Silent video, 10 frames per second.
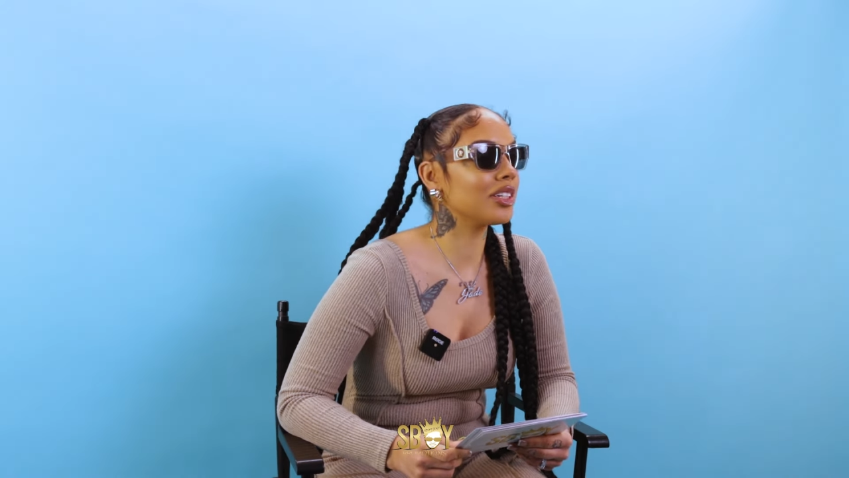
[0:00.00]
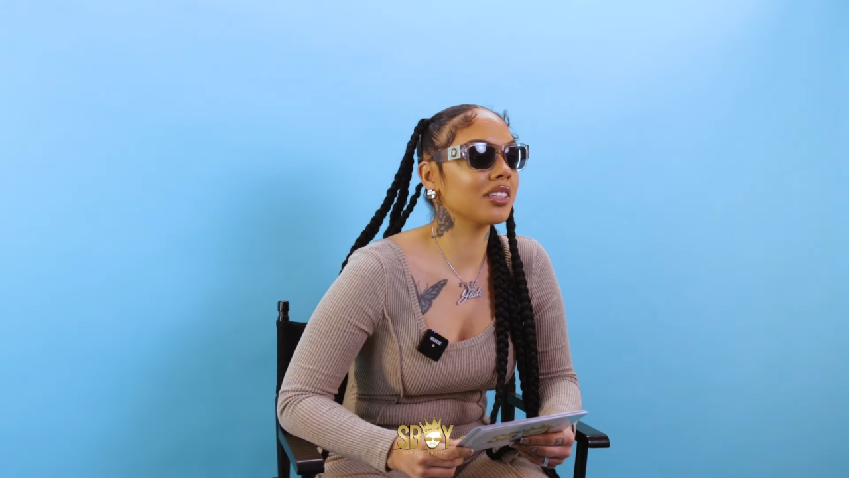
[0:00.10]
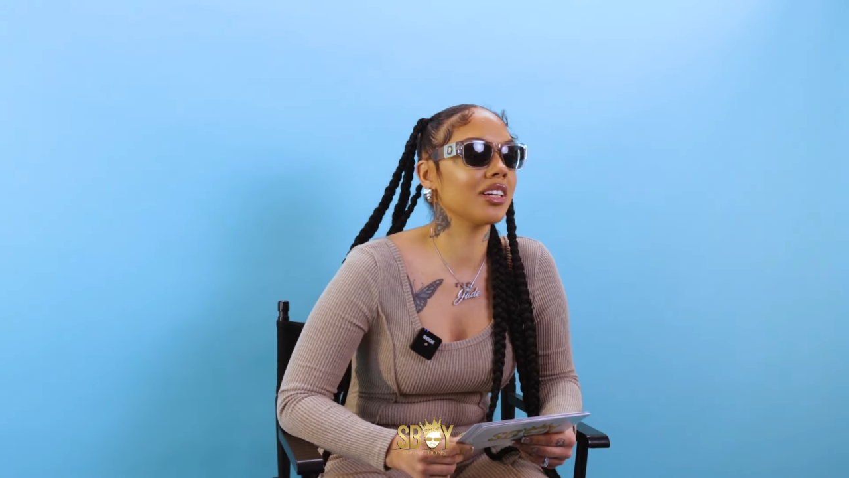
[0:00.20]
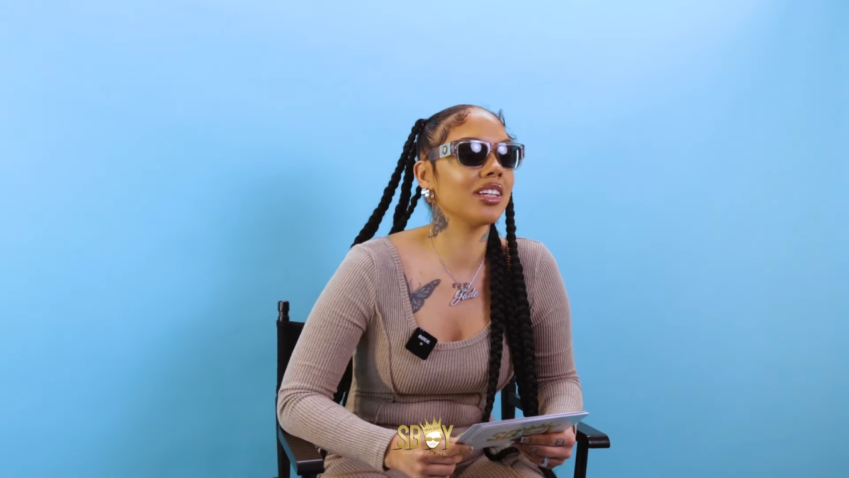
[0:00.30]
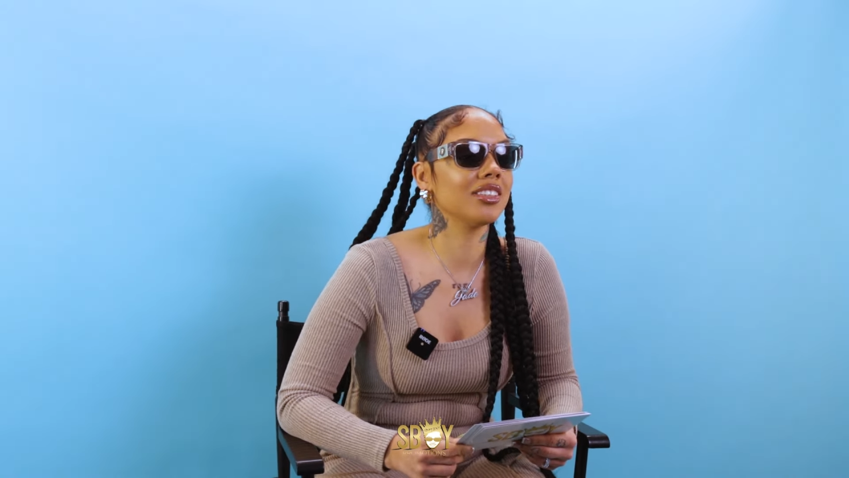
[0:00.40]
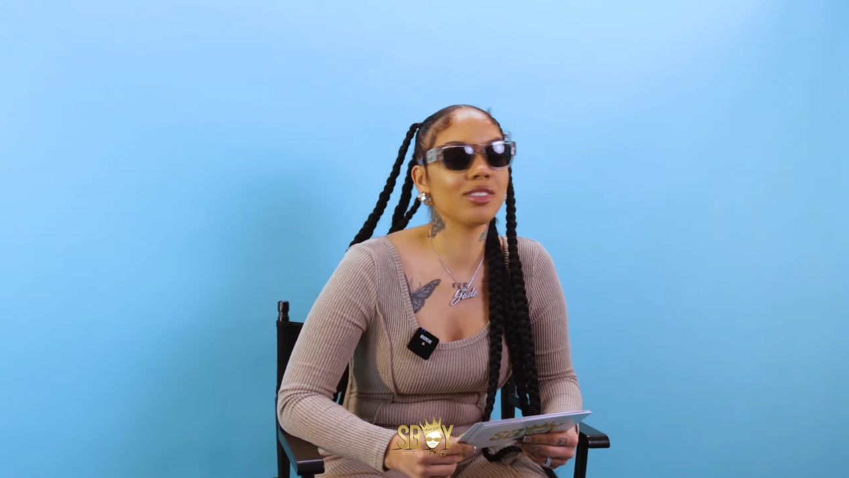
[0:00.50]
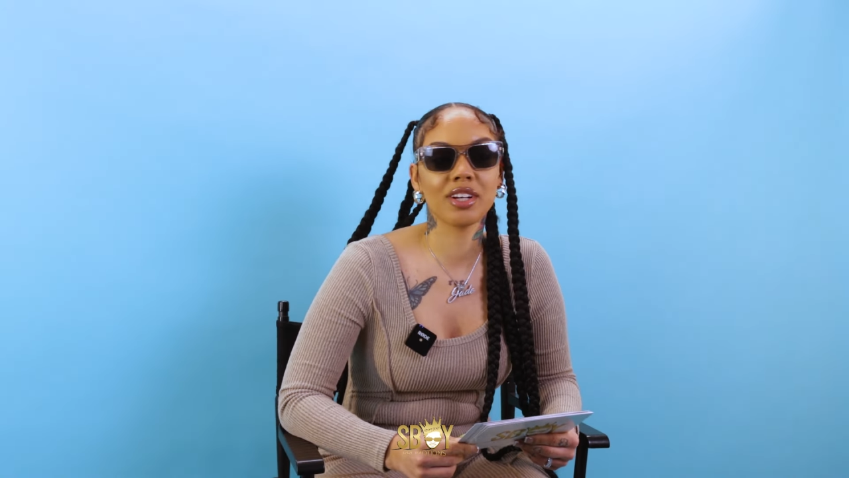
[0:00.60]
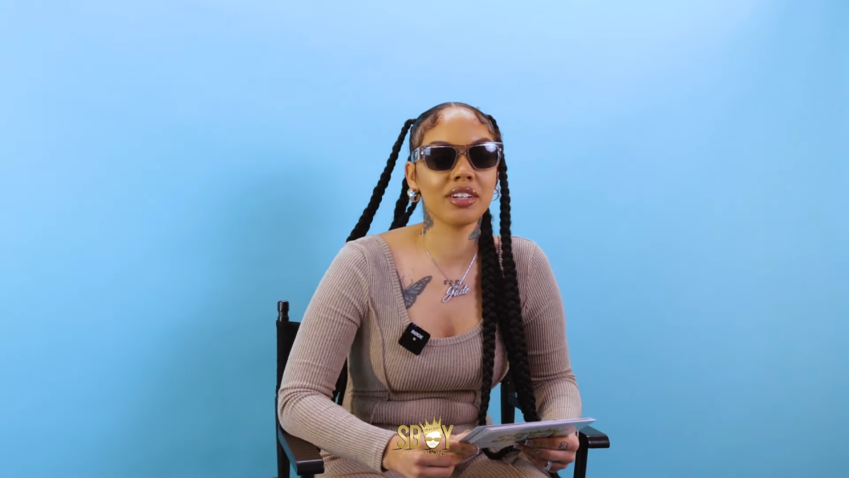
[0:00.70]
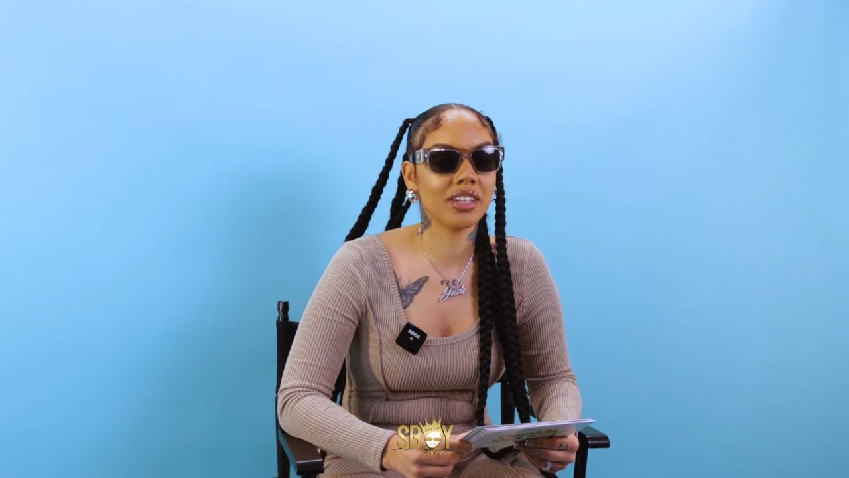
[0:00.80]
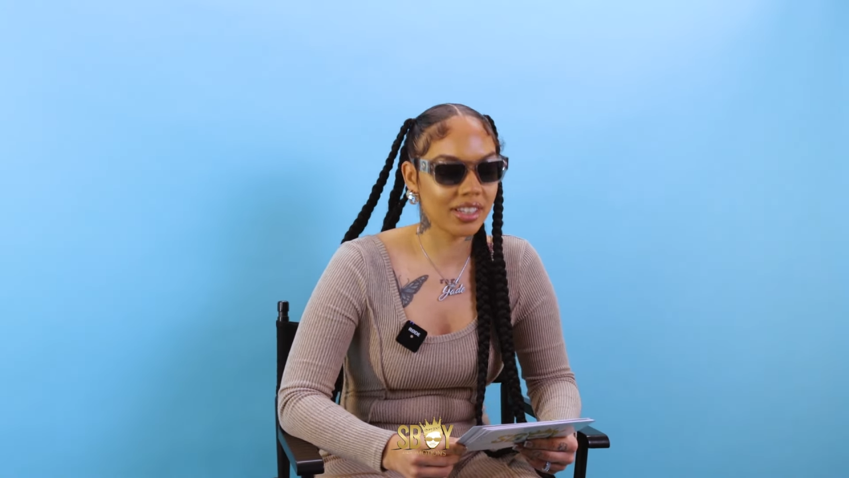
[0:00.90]
first cousin,
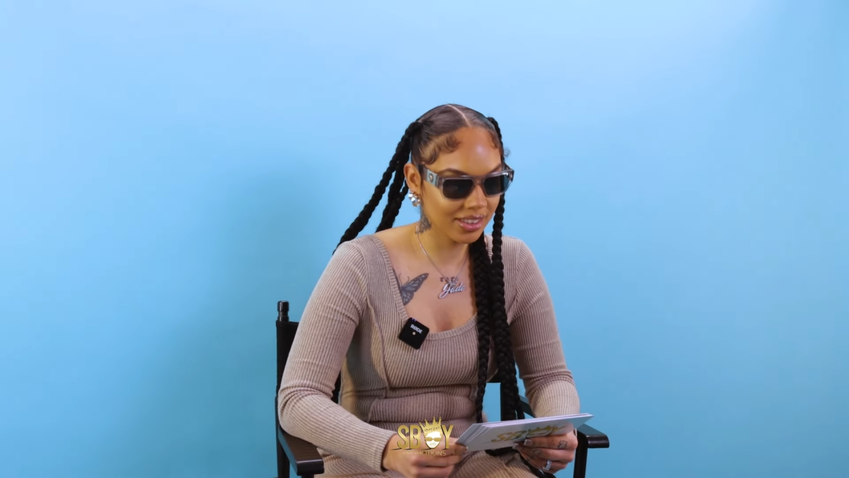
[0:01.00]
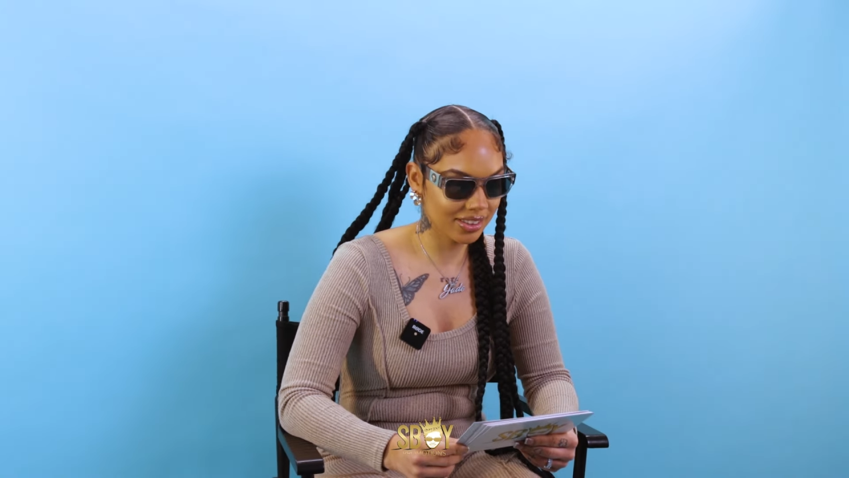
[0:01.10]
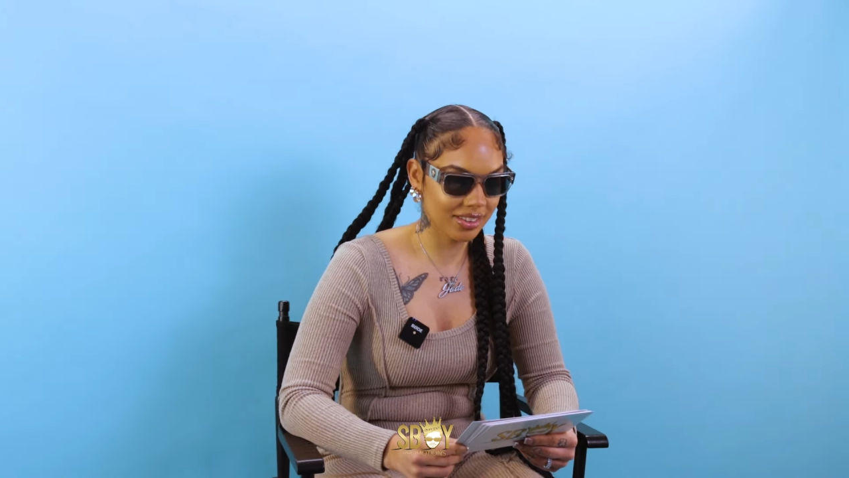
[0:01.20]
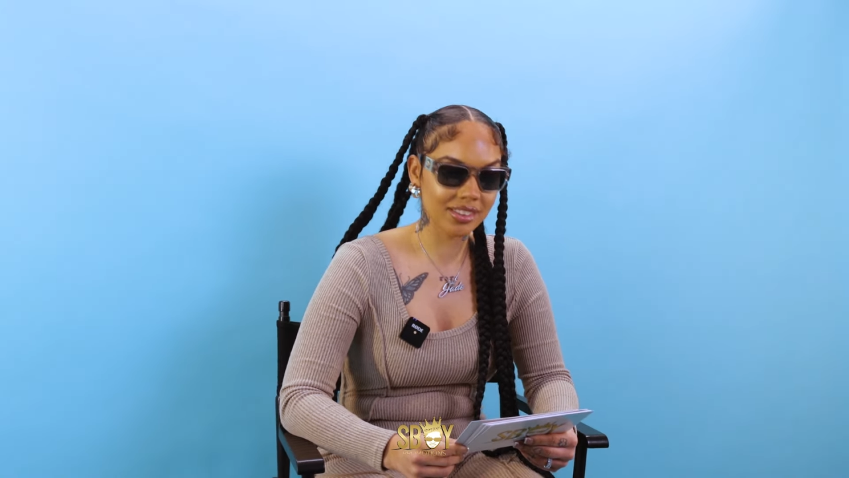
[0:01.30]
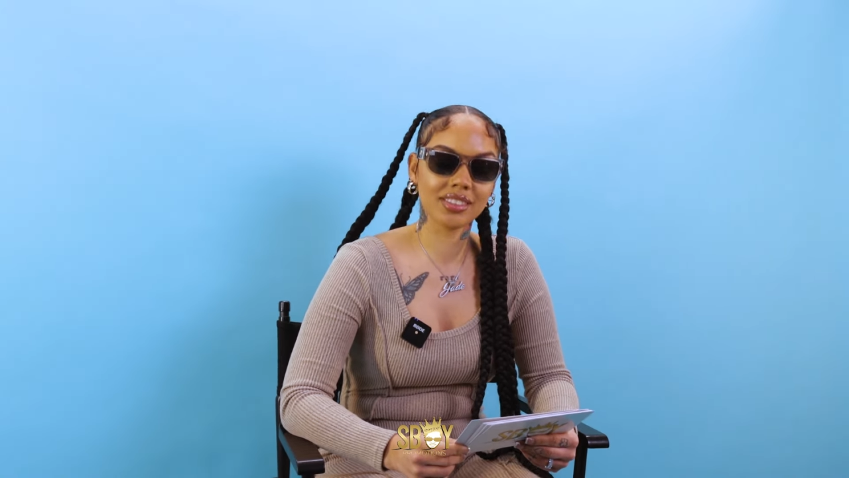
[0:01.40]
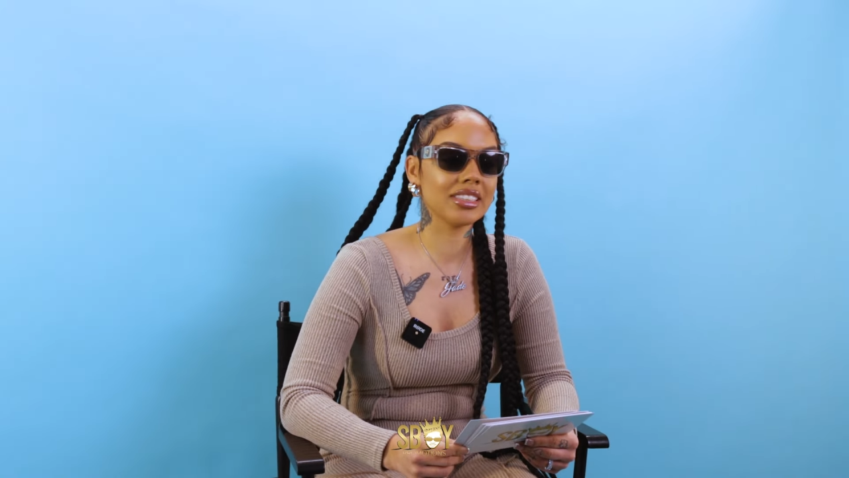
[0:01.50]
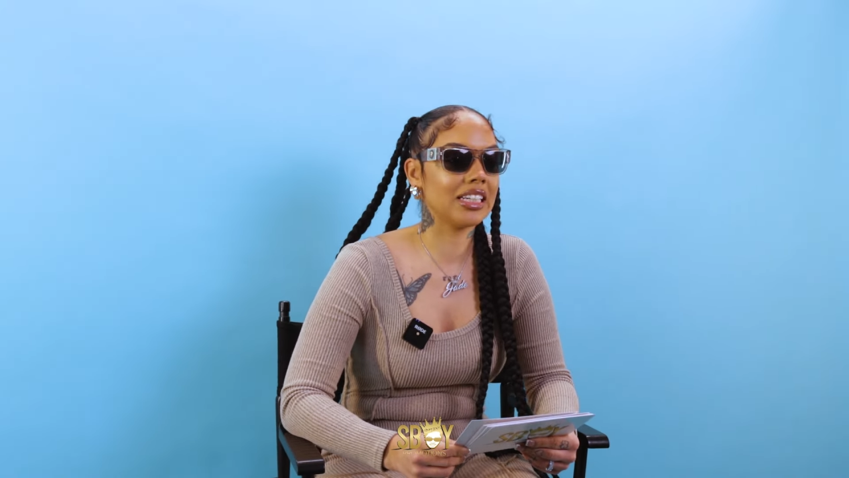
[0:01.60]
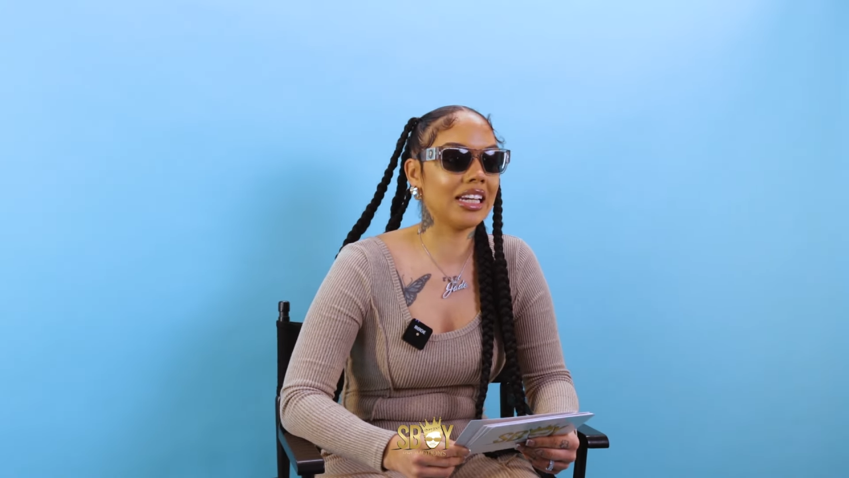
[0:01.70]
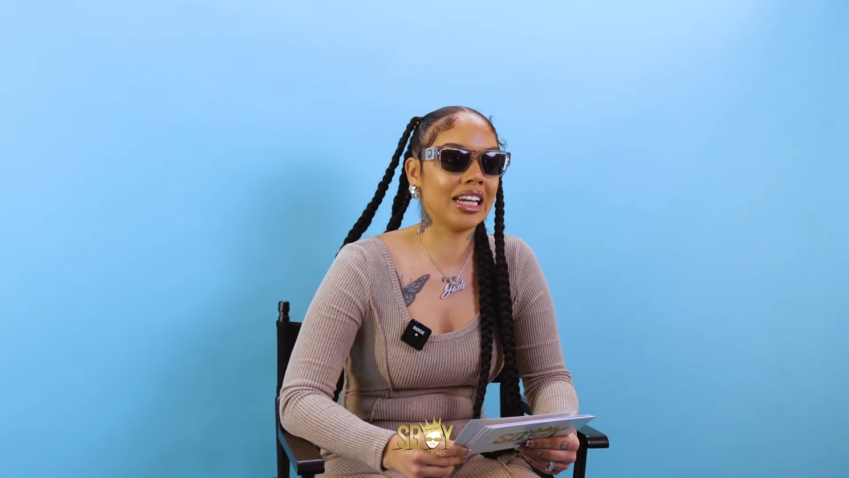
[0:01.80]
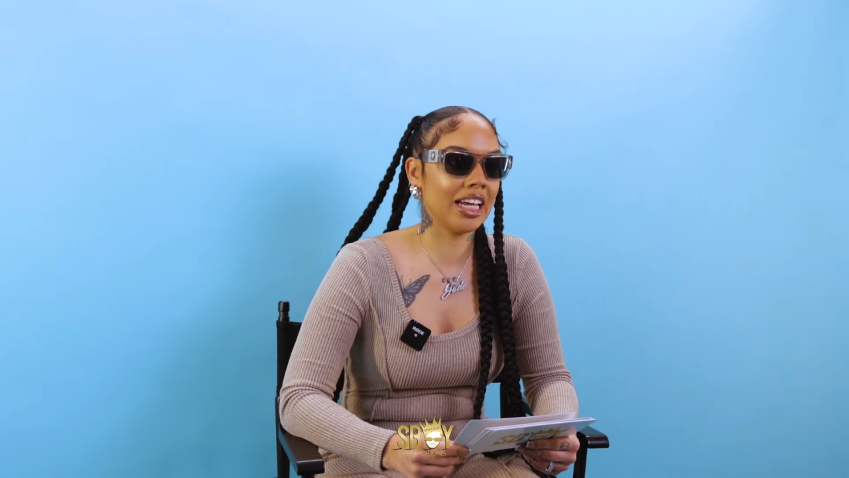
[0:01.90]
third cousin,
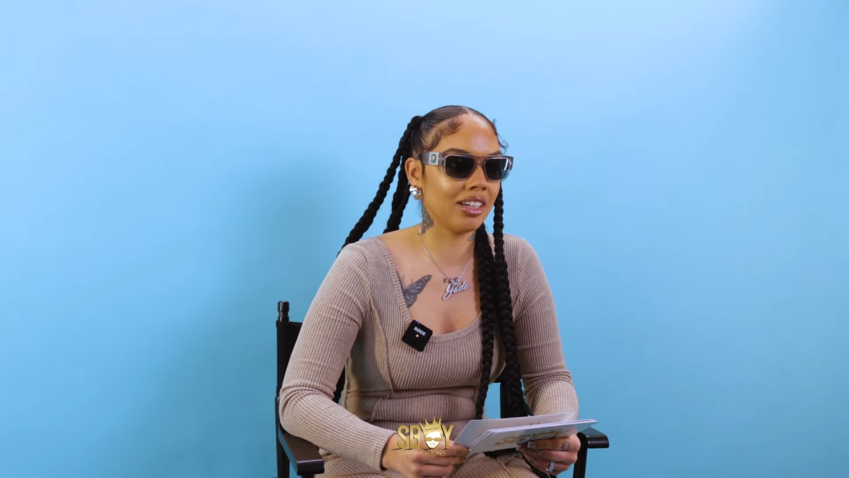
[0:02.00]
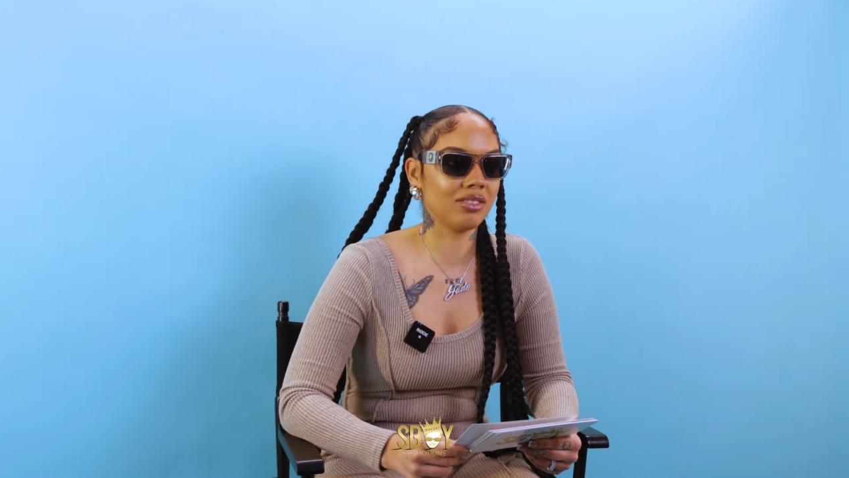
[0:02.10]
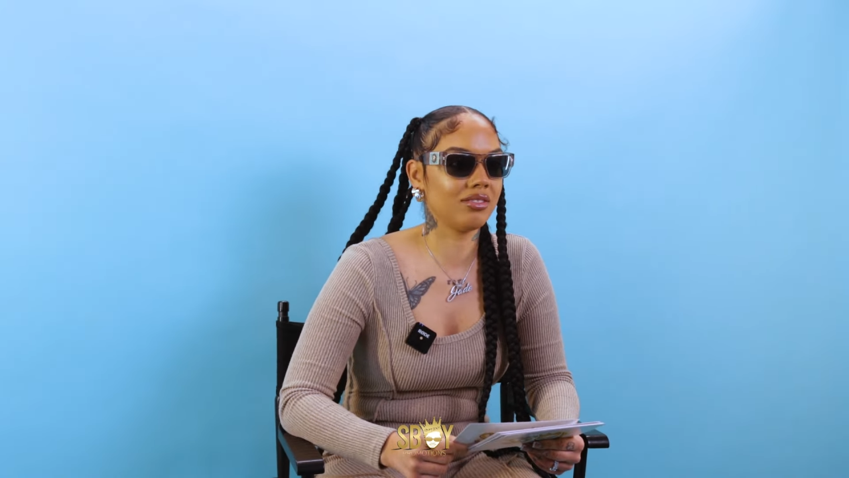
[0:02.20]
no.